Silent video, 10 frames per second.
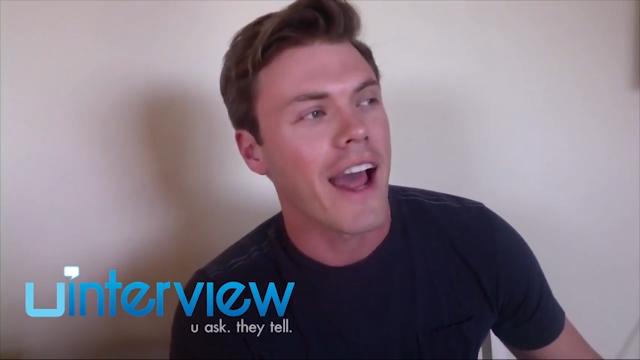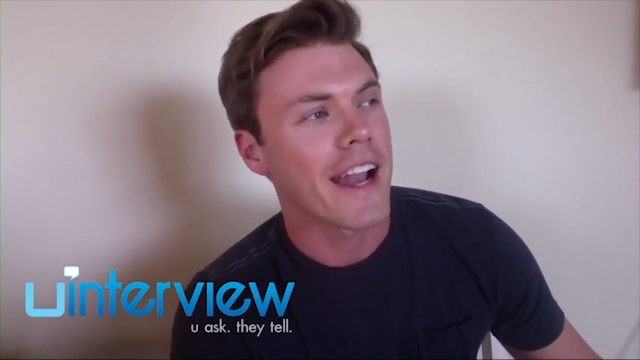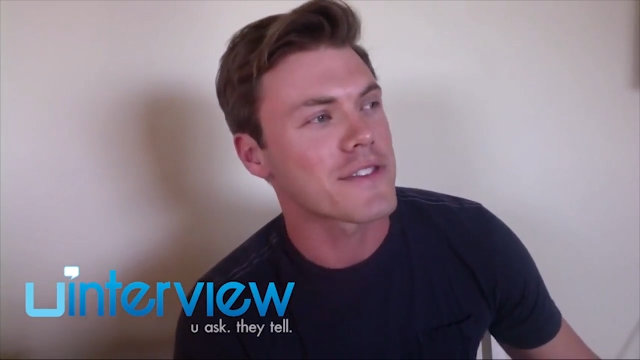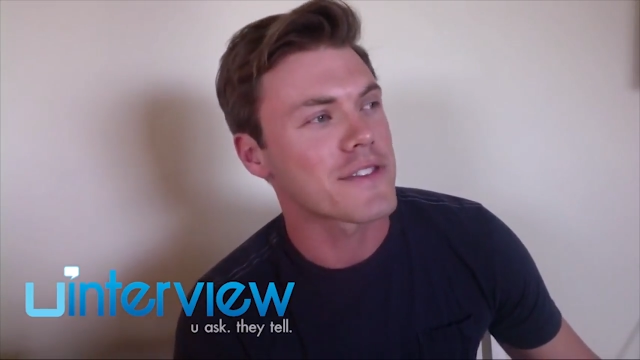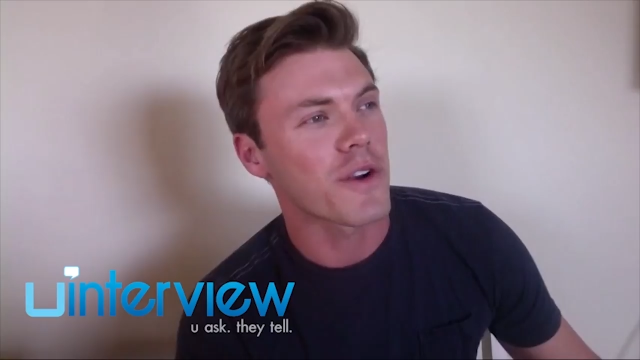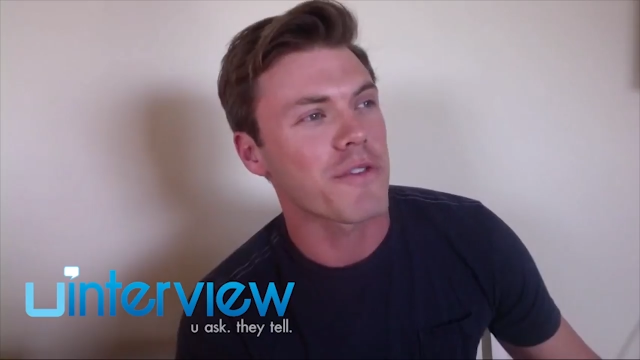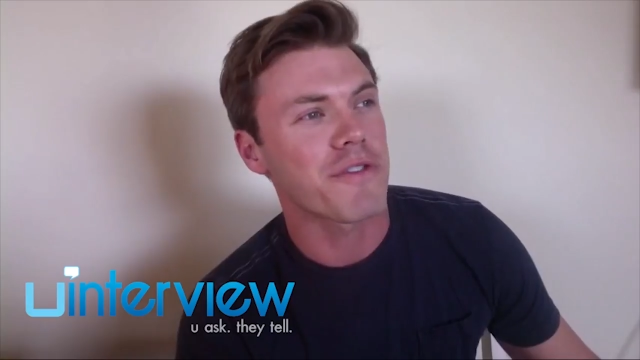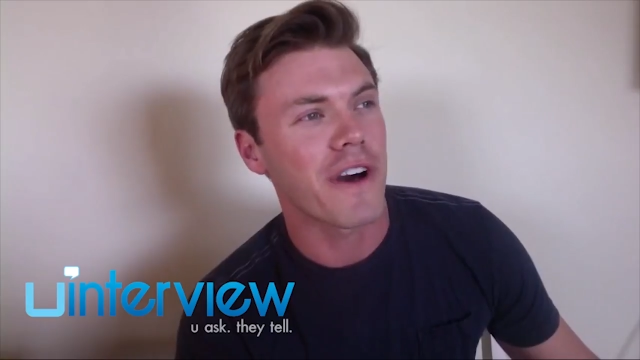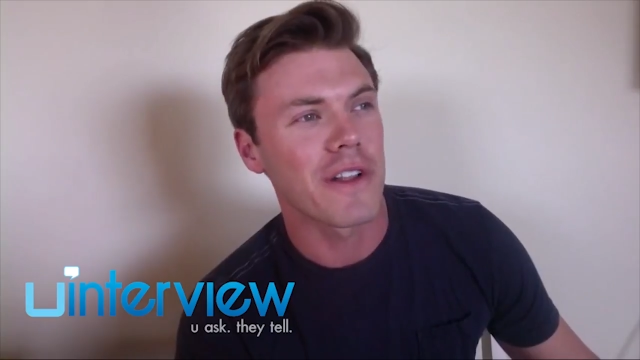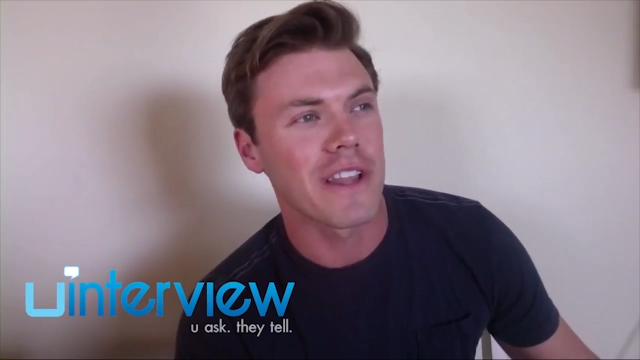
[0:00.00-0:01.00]
And I sort of
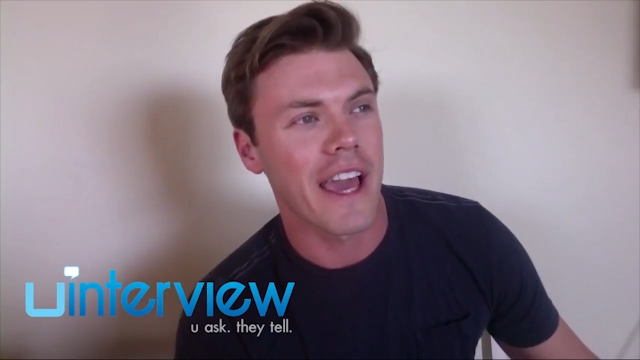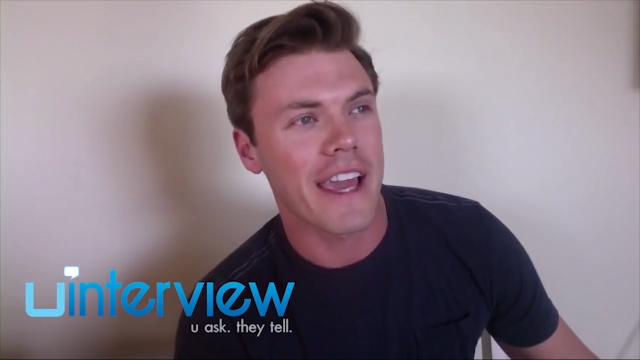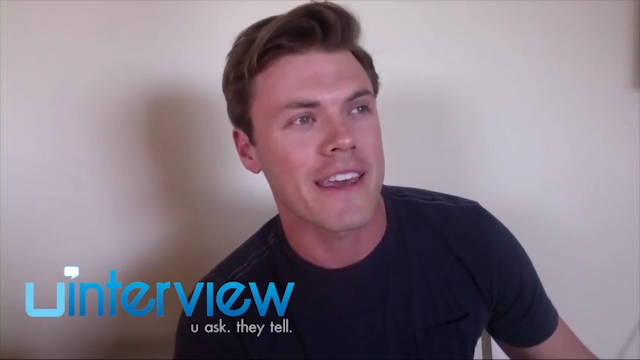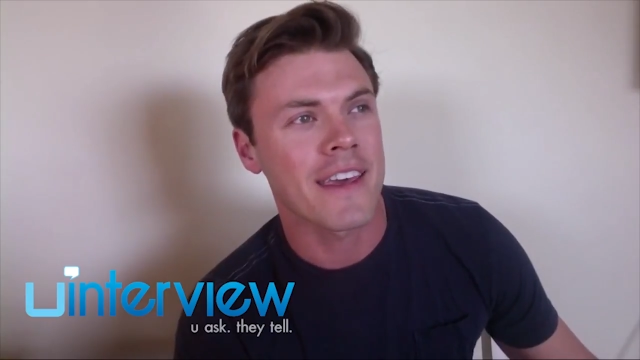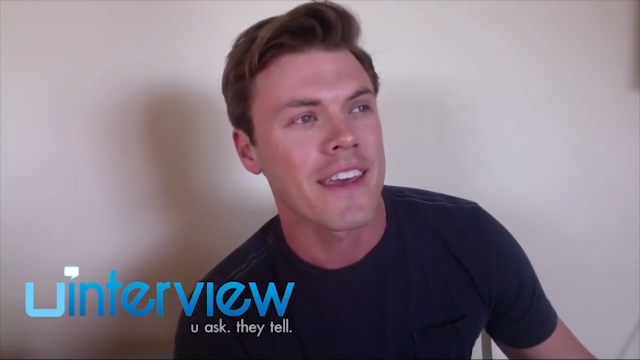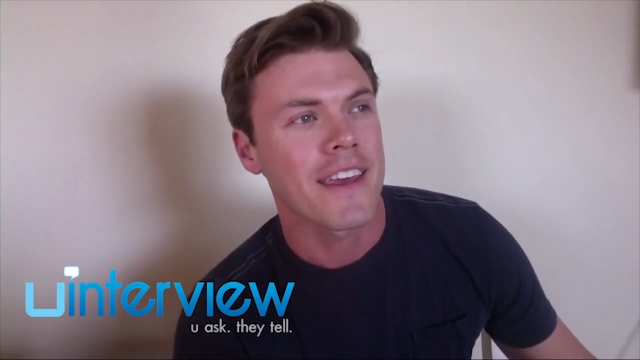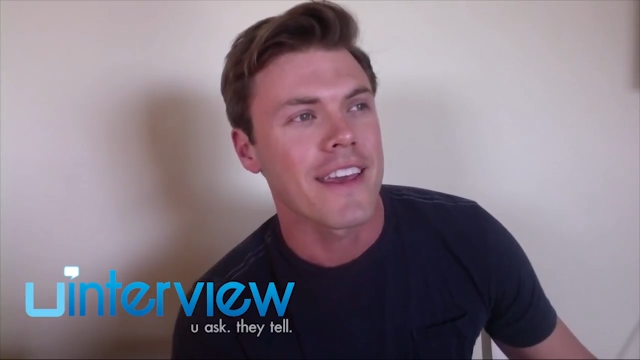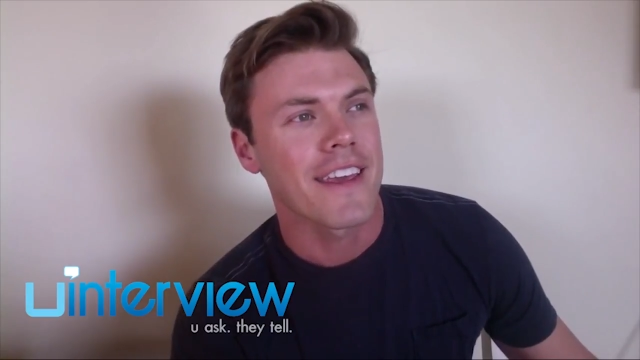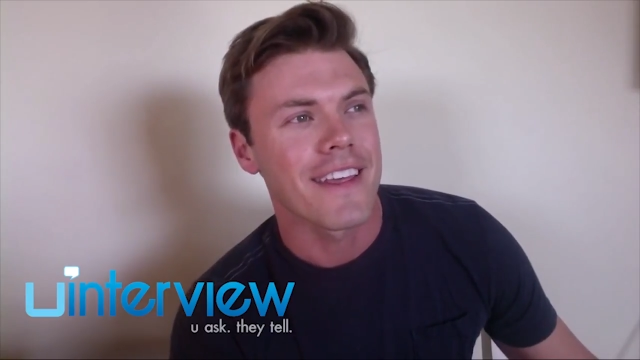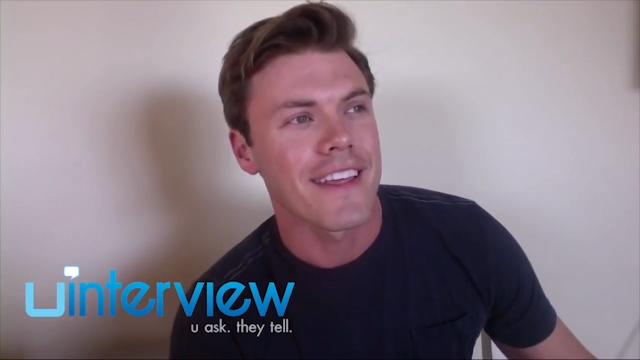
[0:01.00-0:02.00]
felt like,
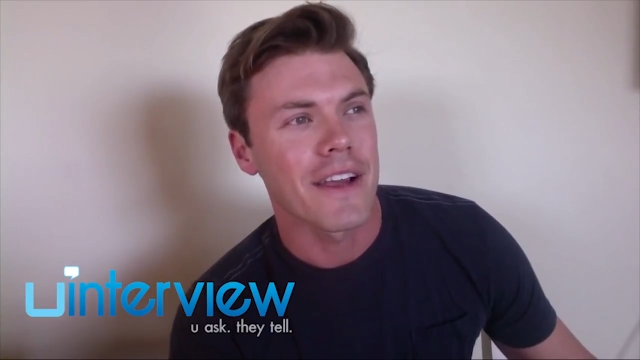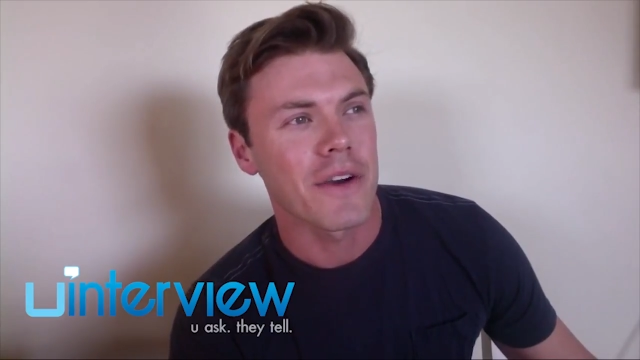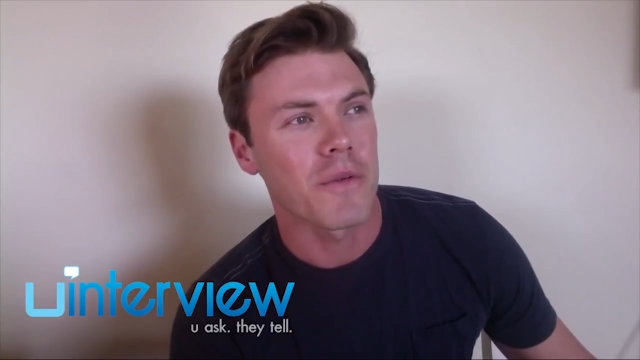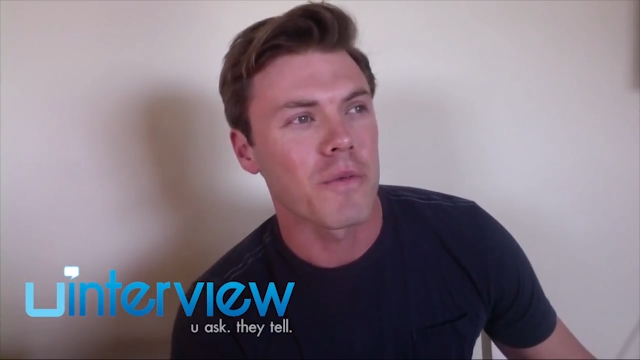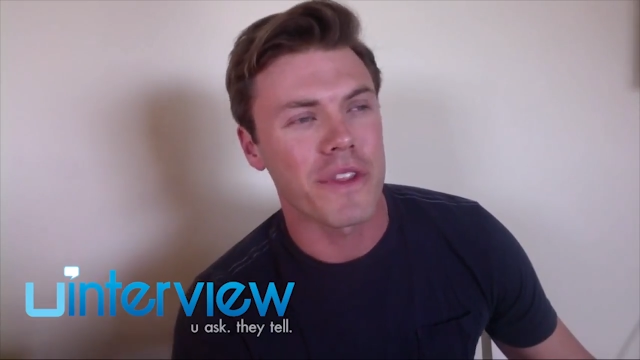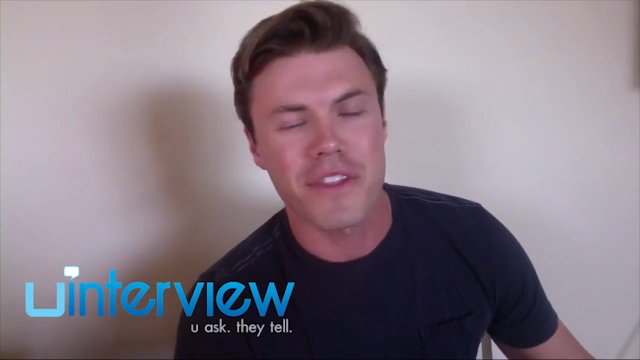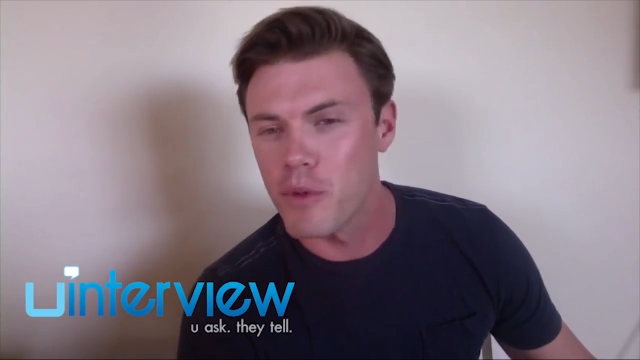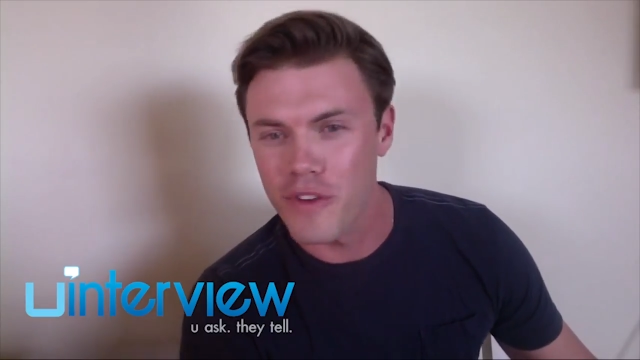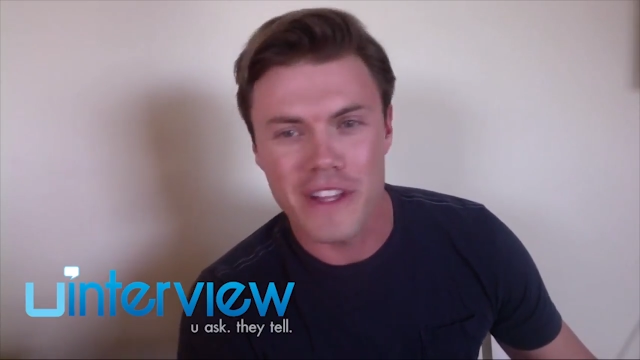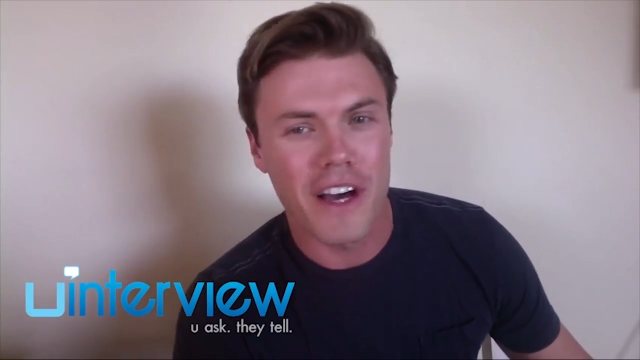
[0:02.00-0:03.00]
with the
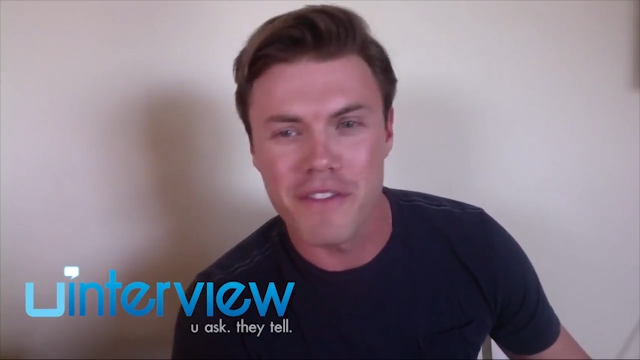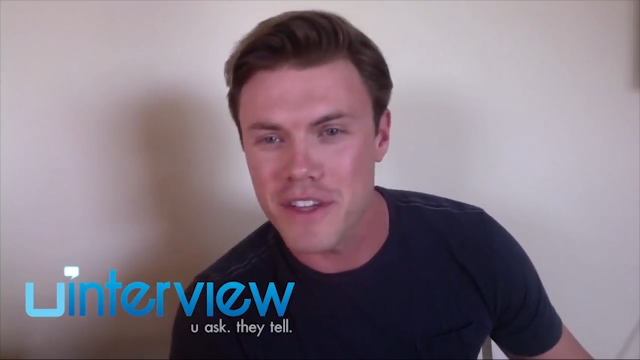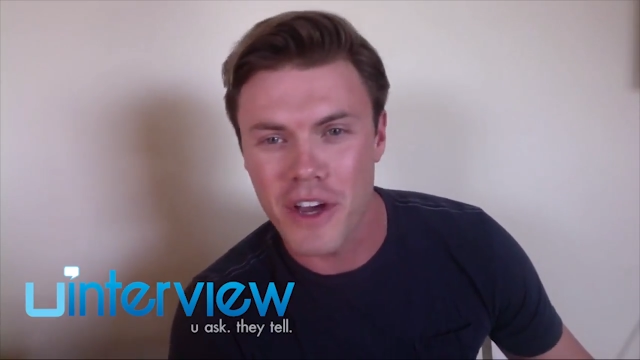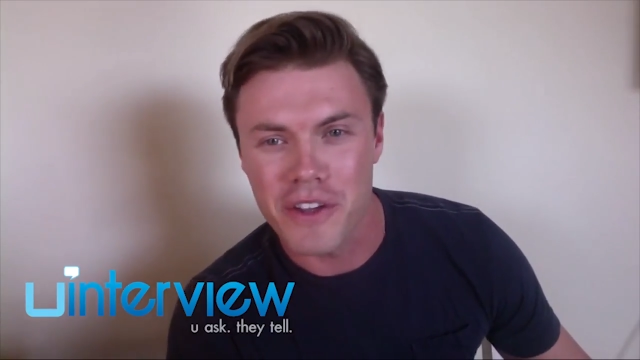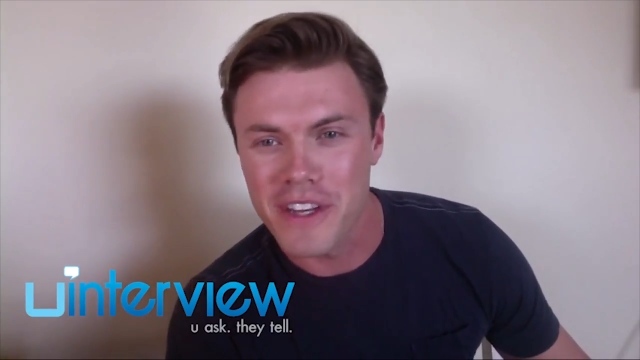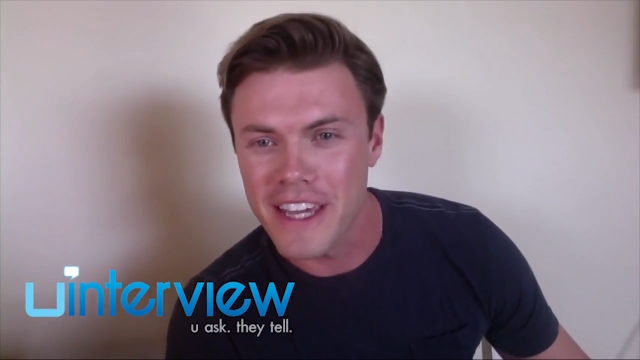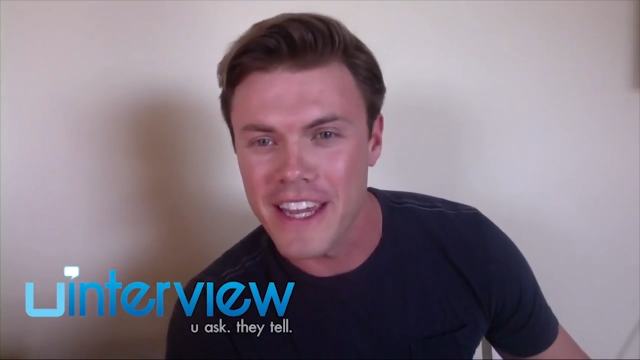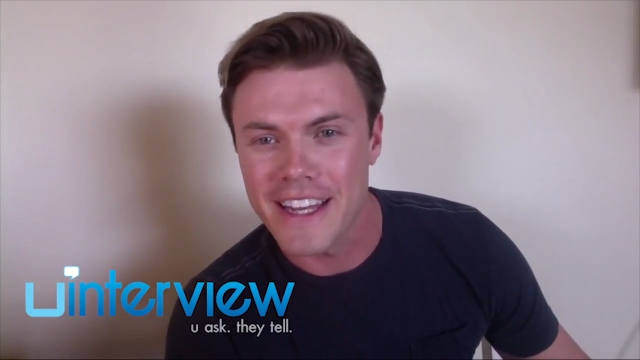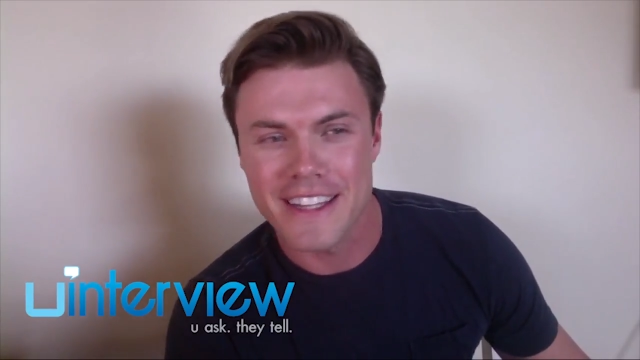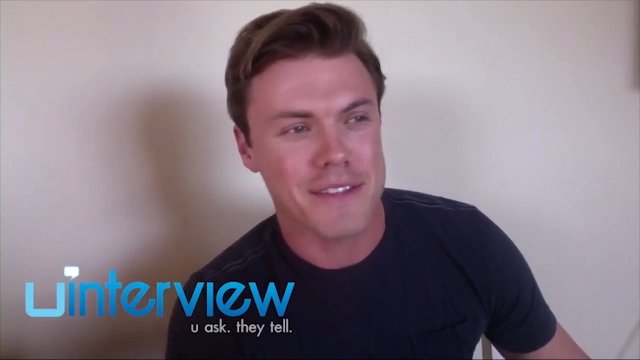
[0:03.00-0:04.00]
movie Love Is All You
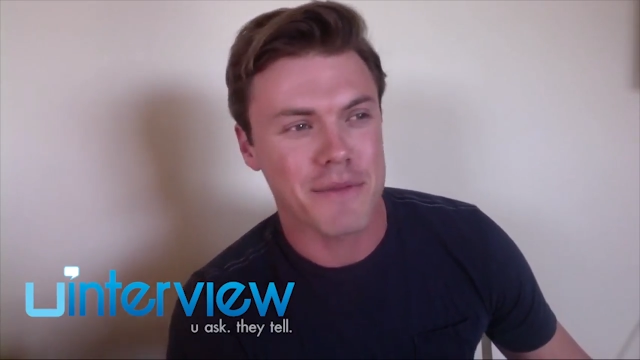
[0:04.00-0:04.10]
Need and some